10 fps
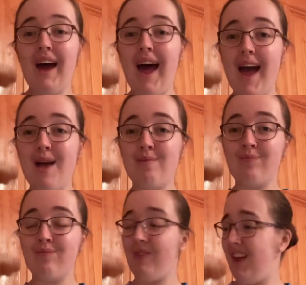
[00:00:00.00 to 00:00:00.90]

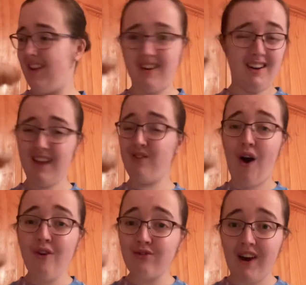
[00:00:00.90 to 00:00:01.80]
And let's
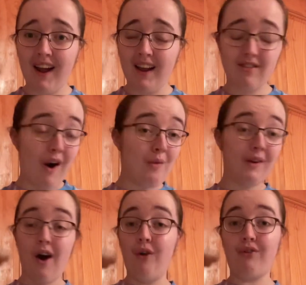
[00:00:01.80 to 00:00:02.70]
go for it. Let's go and
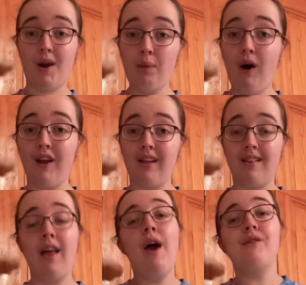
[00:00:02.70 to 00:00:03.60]
get all 3 points.
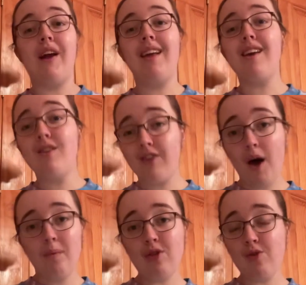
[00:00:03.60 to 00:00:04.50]
Thank you
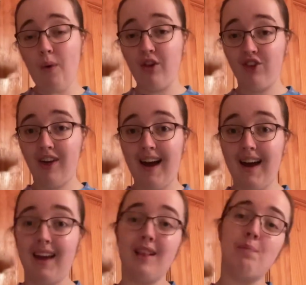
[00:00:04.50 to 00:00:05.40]
so much for watching,
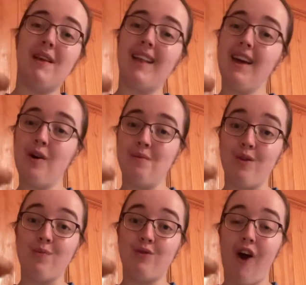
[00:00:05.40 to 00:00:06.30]
guys. Please like, comment,
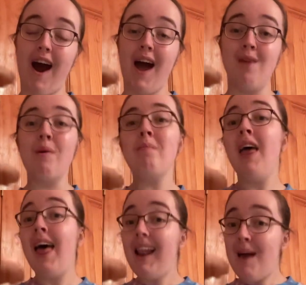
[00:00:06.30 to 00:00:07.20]
subscribe.
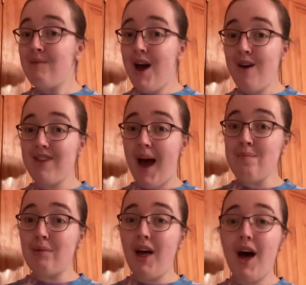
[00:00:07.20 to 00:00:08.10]
Let me know down
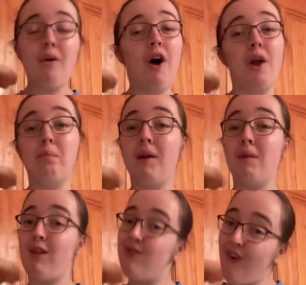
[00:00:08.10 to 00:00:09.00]
below all your
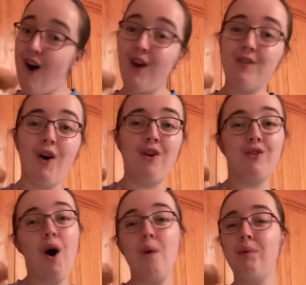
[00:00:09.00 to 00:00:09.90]
pre-match thoughts, your
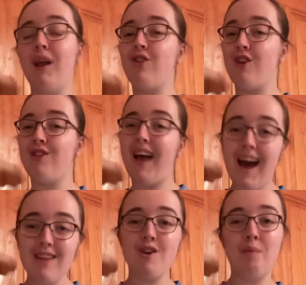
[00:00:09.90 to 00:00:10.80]
score predictions
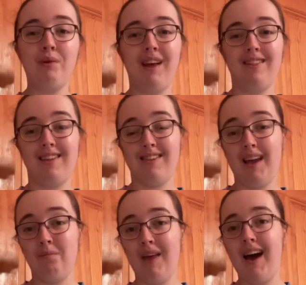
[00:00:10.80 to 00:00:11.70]
and your predicted
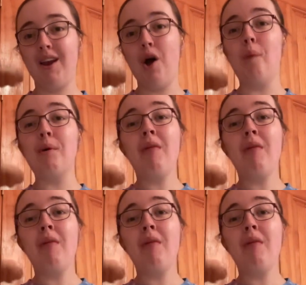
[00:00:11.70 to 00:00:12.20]
team lineup.